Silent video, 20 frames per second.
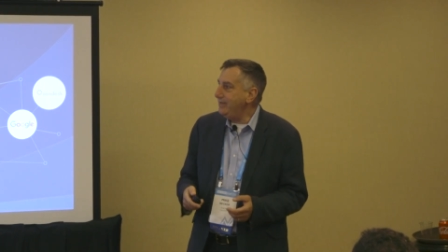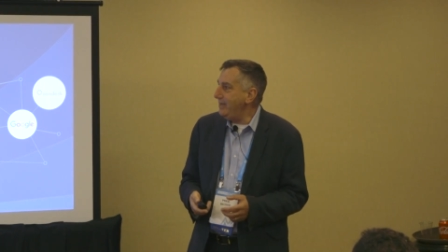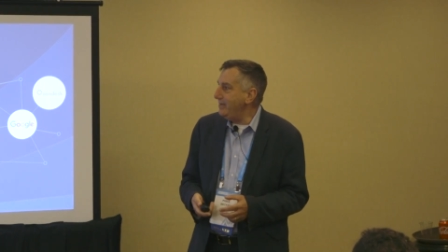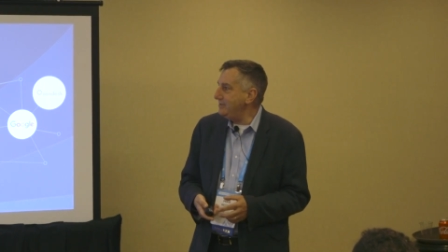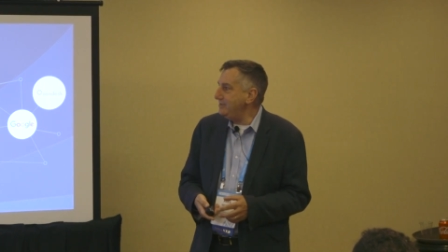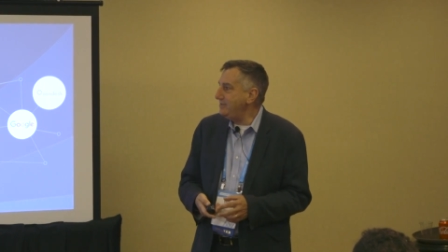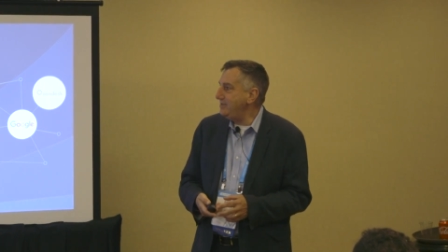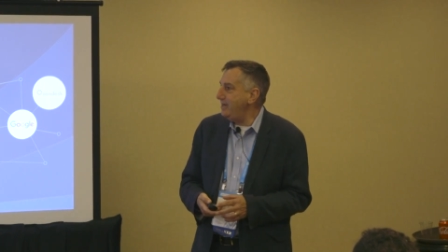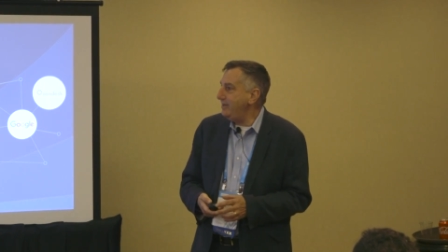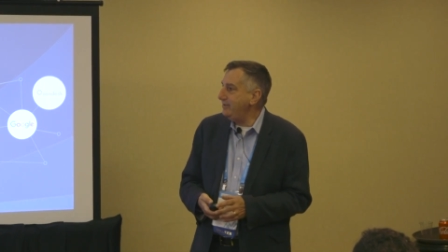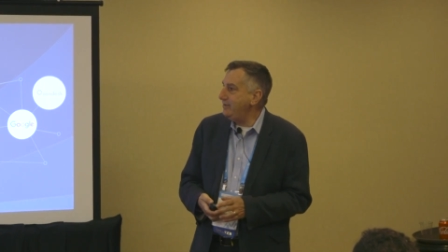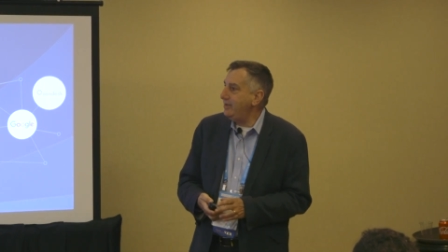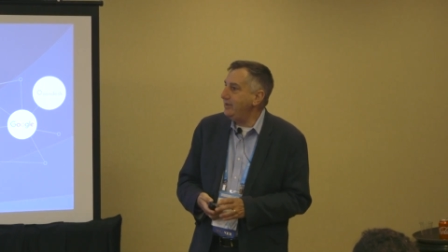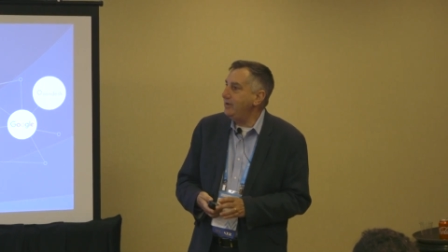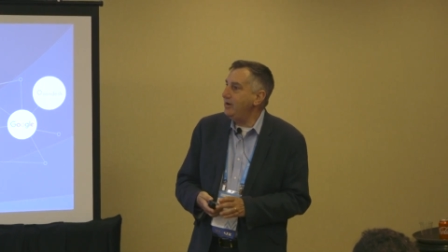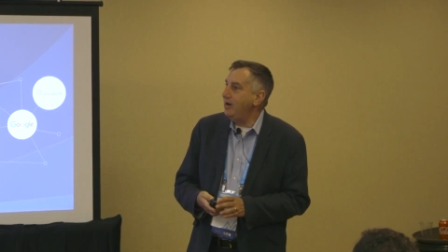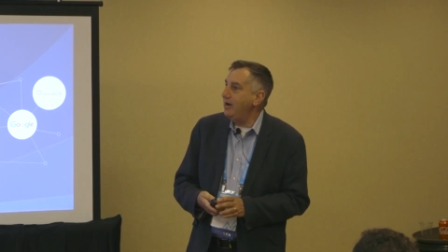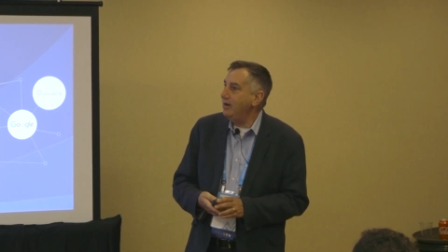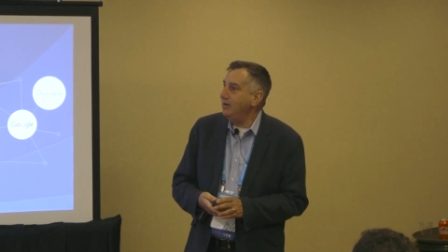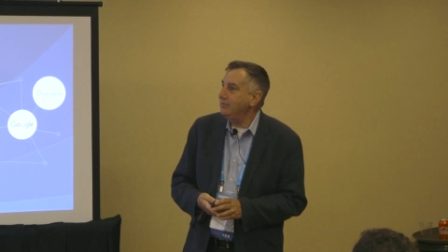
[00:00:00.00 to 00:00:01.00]
can't say
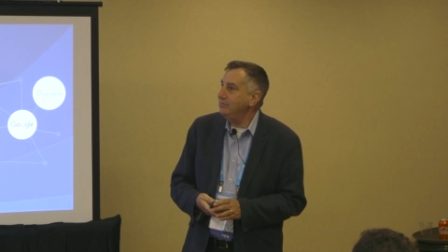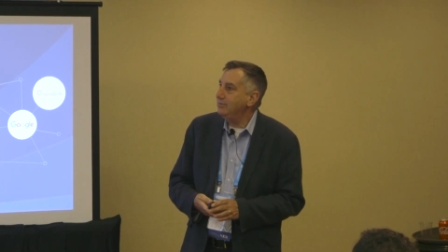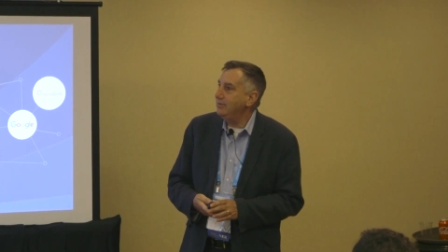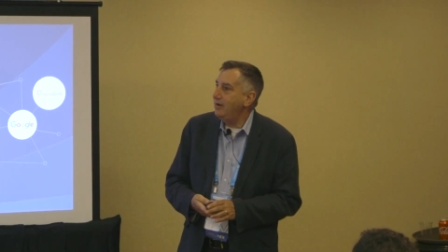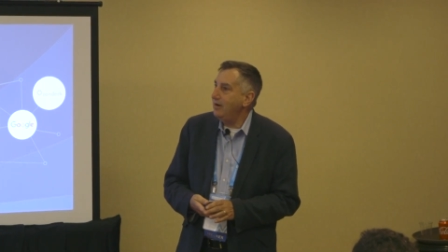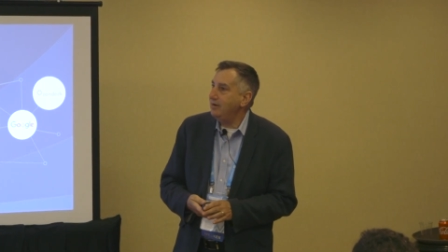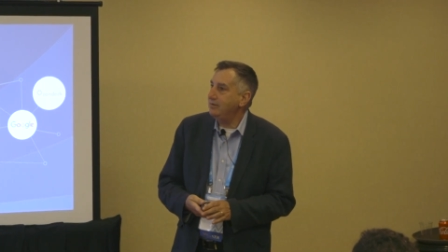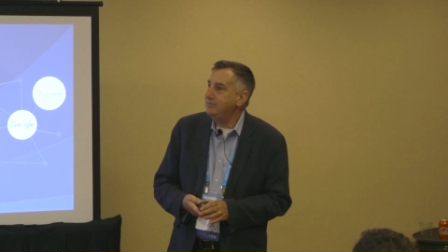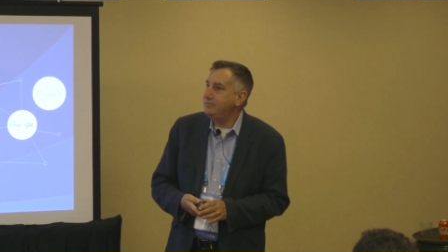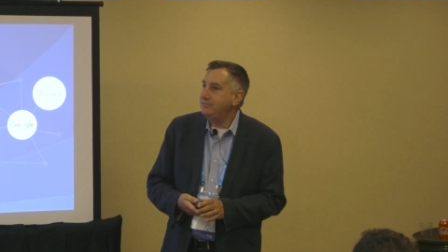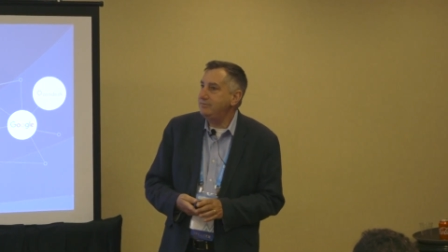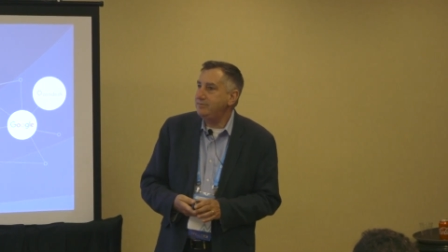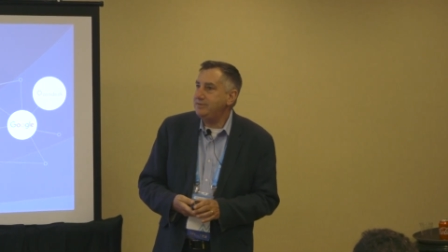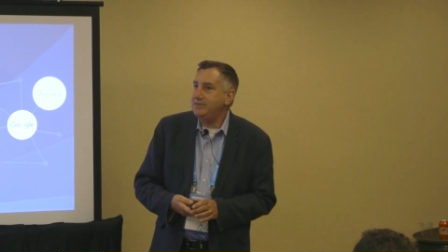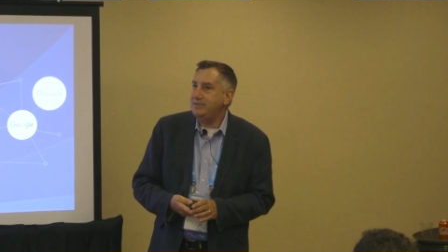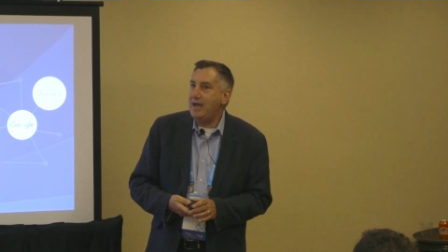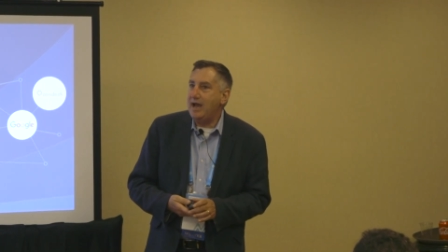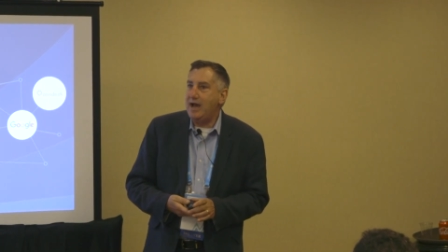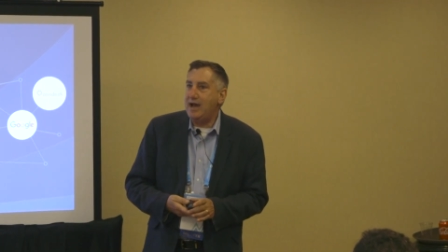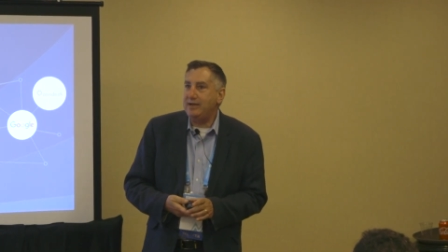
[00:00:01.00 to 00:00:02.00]
that our
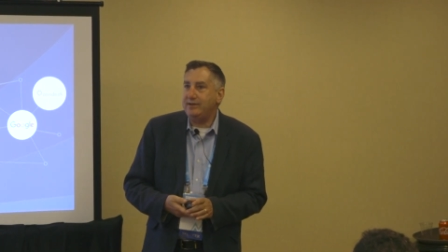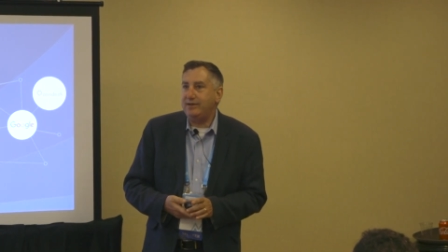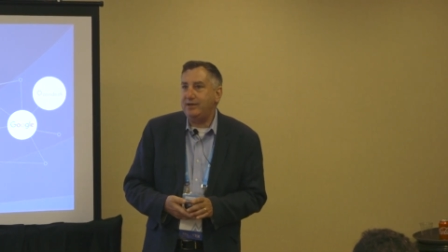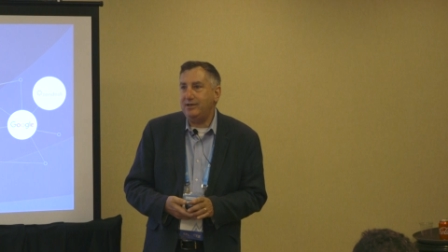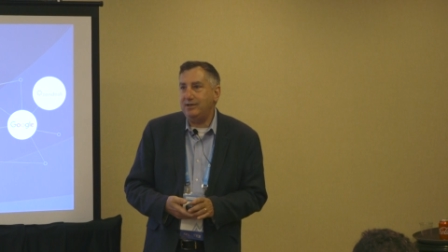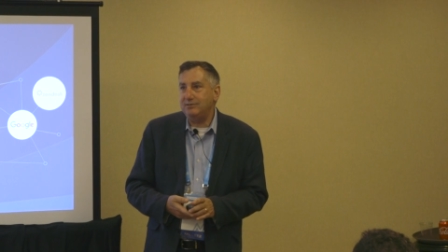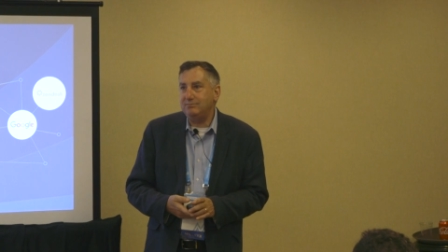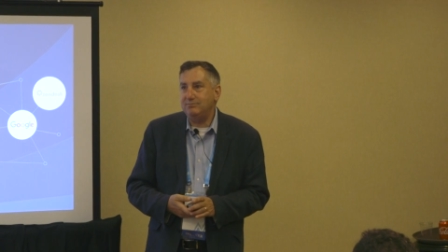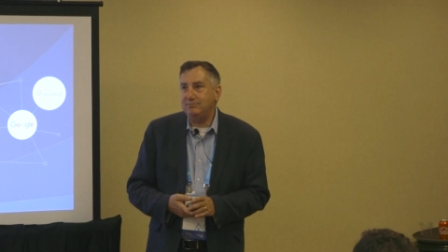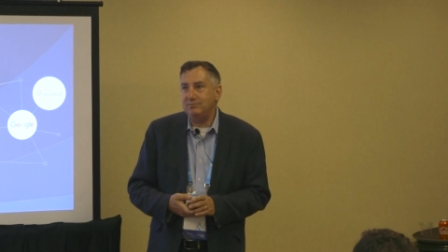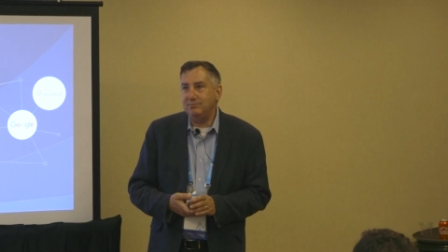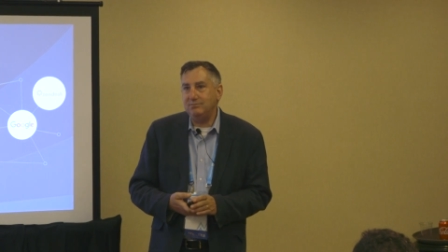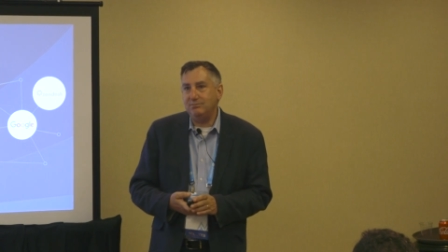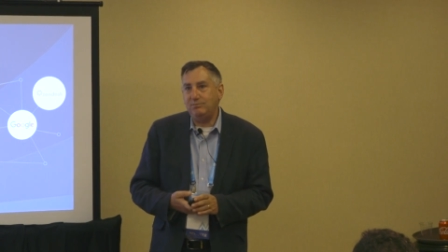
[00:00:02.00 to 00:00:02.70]
data